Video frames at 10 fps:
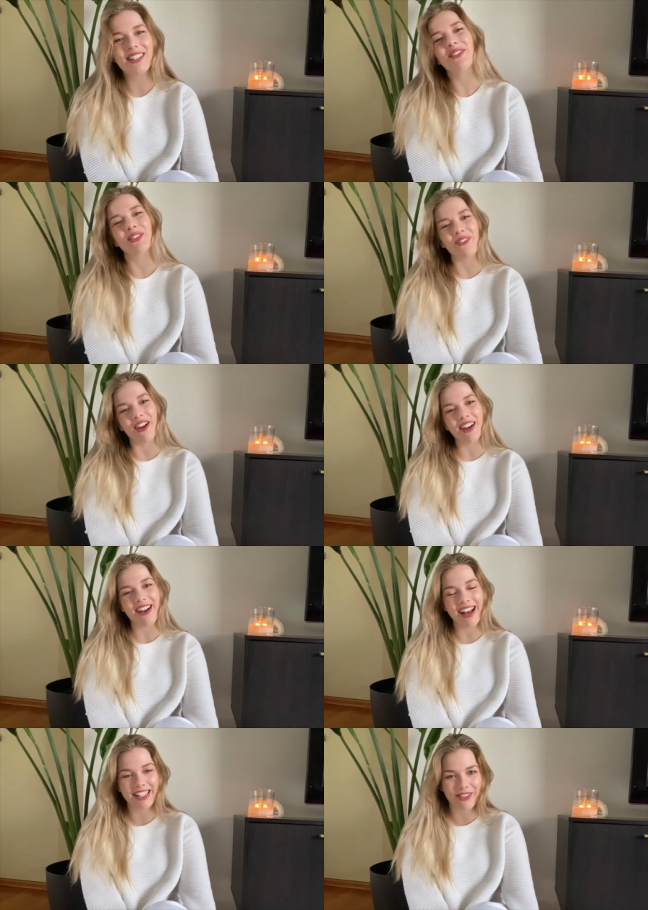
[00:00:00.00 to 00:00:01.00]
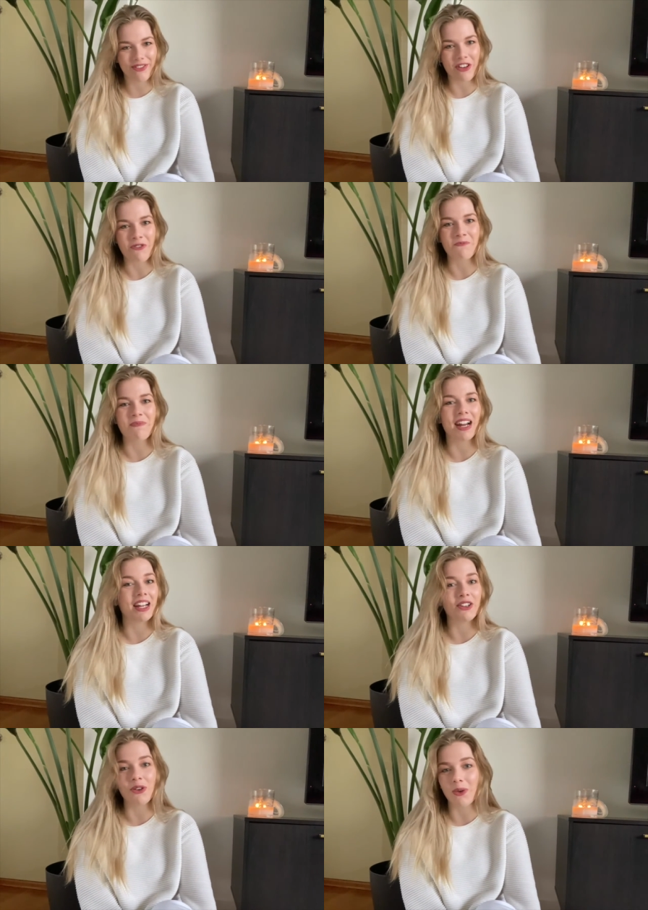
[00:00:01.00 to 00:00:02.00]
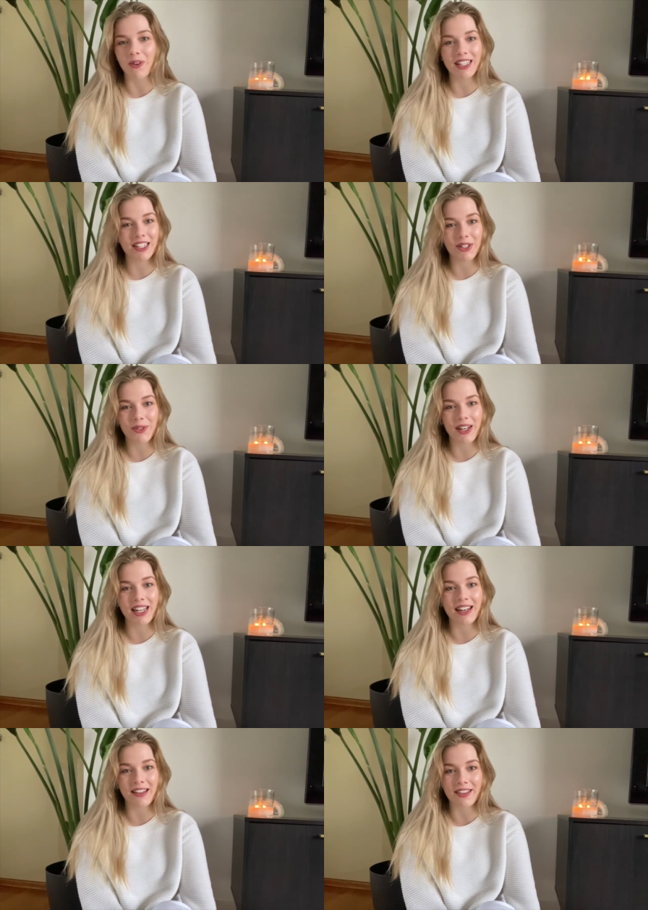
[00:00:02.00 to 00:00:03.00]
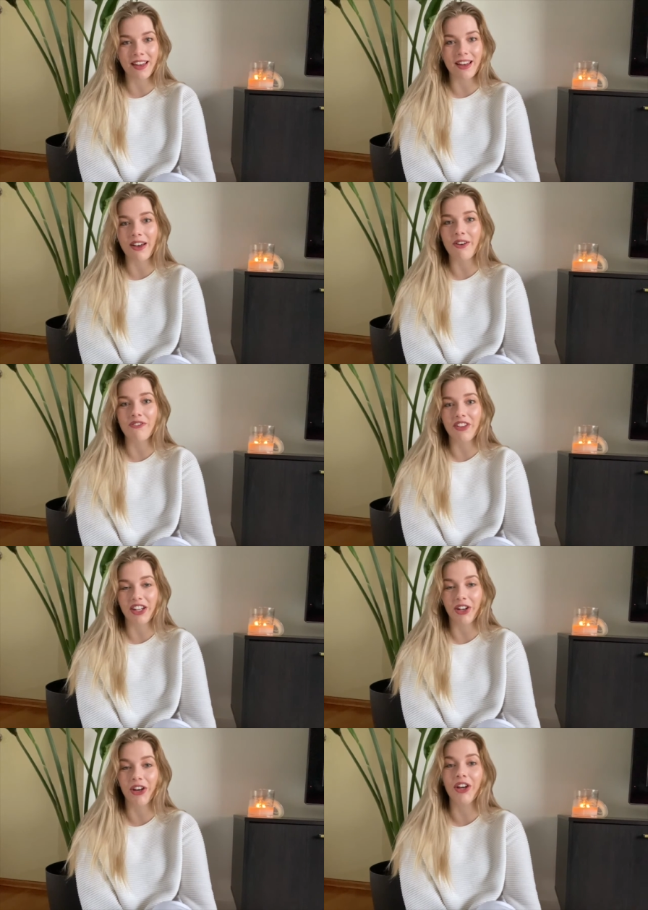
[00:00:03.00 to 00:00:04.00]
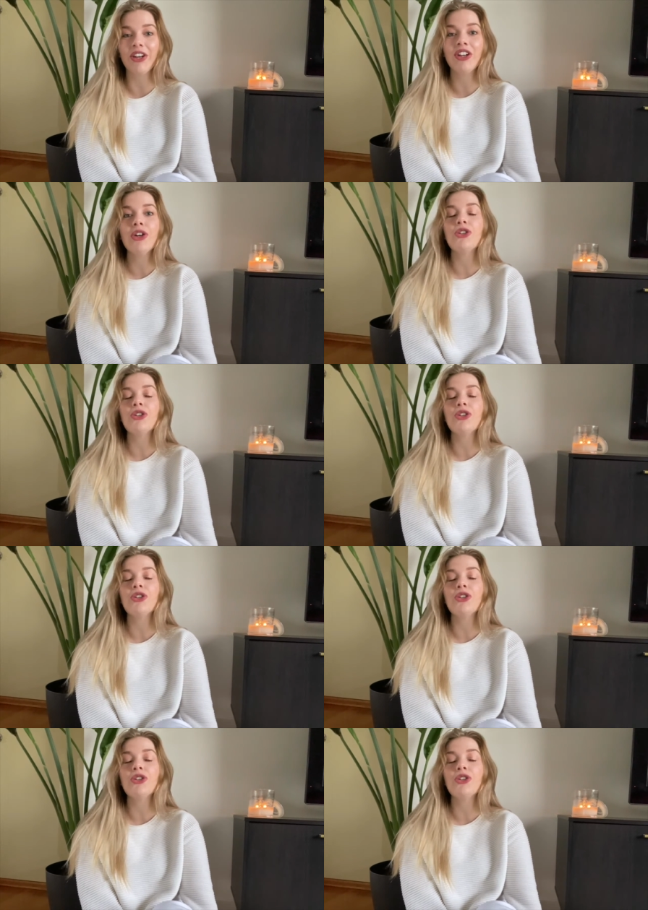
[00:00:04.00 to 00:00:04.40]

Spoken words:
It was very hard to film, but I can always do another video